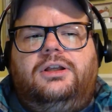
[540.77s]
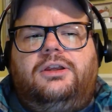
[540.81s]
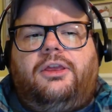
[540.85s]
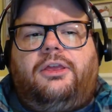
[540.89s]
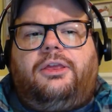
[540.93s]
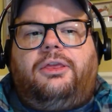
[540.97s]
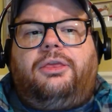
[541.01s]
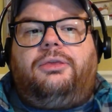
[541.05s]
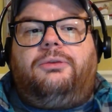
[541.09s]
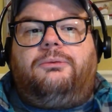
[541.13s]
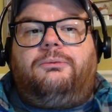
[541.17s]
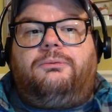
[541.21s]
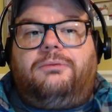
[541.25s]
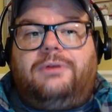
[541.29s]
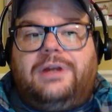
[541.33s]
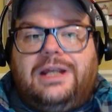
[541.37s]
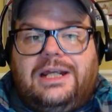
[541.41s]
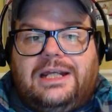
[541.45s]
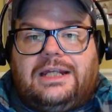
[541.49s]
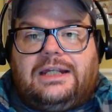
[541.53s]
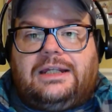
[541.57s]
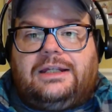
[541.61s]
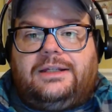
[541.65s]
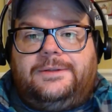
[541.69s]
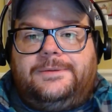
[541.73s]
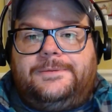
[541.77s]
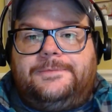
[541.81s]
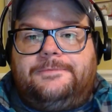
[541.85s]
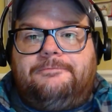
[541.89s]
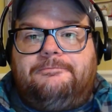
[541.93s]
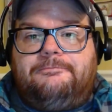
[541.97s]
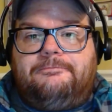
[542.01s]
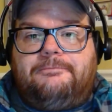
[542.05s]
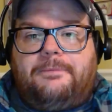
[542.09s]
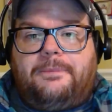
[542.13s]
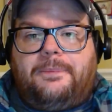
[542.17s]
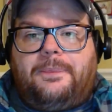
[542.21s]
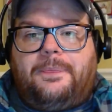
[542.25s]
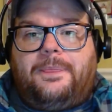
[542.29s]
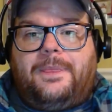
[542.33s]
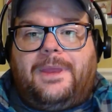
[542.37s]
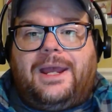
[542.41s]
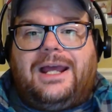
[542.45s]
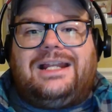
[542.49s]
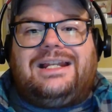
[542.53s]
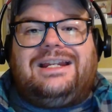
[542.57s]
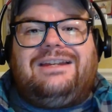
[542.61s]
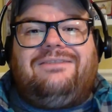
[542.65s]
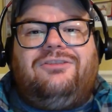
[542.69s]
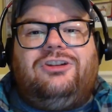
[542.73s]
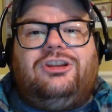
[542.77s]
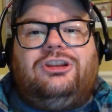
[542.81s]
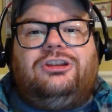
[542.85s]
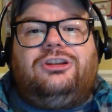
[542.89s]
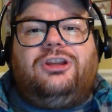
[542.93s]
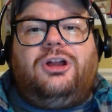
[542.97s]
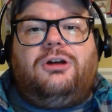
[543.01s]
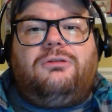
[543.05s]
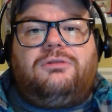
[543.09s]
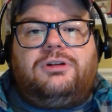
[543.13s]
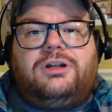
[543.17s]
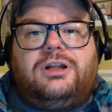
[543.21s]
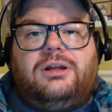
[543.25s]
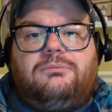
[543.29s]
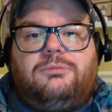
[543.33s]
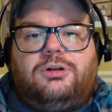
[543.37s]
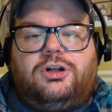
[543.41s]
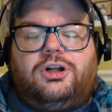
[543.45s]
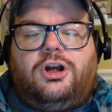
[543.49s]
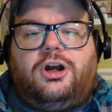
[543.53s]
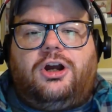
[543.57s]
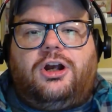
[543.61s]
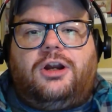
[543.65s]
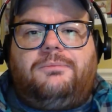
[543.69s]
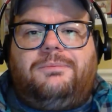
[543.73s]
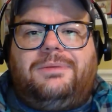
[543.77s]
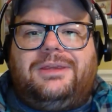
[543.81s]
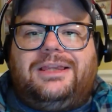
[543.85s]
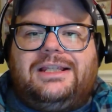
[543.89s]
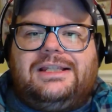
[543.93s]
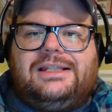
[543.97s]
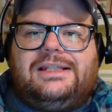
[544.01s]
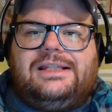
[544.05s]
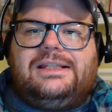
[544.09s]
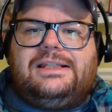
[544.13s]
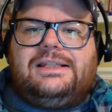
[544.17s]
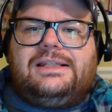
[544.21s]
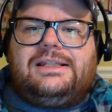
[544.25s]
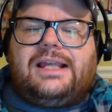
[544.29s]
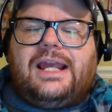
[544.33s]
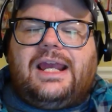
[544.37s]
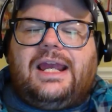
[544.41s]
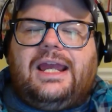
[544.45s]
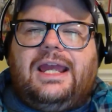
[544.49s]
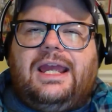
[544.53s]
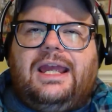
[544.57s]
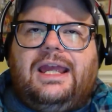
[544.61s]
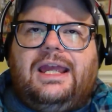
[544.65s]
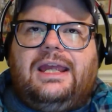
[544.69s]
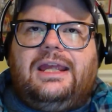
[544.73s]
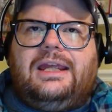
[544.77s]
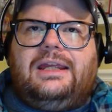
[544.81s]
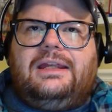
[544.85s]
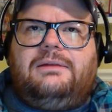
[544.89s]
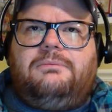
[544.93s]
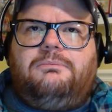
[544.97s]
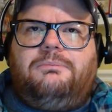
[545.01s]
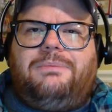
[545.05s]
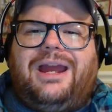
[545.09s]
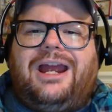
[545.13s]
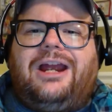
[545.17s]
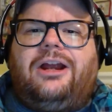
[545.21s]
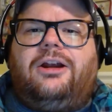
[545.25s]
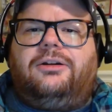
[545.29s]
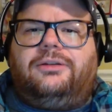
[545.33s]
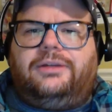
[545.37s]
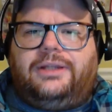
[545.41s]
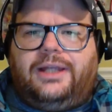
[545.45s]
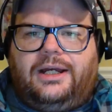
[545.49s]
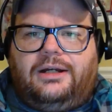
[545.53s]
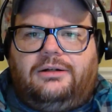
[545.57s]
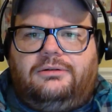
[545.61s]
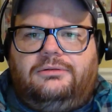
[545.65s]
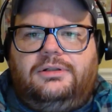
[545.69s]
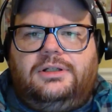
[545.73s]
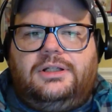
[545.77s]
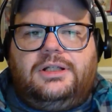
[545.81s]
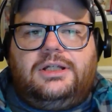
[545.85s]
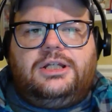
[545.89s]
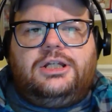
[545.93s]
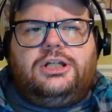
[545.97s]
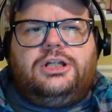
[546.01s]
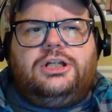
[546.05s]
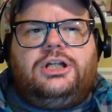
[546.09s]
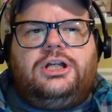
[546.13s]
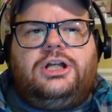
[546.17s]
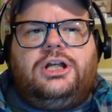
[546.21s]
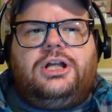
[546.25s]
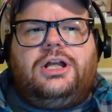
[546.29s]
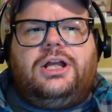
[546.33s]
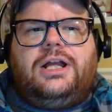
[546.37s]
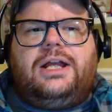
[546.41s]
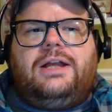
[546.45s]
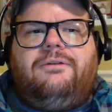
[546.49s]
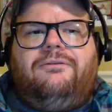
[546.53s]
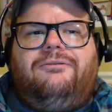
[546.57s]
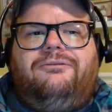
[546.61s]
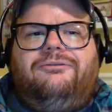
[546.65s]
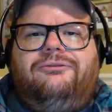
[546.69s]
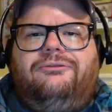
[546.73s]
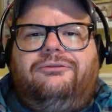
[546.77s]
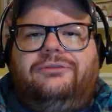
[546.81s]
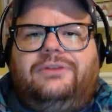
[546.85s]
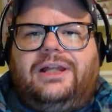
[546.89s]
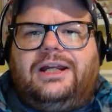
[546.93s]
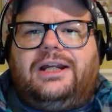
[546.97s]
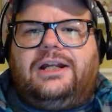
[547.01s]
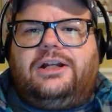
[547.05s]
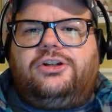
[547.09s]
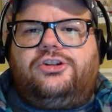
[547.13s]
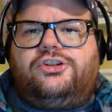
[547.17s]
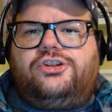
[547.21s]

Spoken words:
three, an even lower numbered card, but this is a parallel. Flair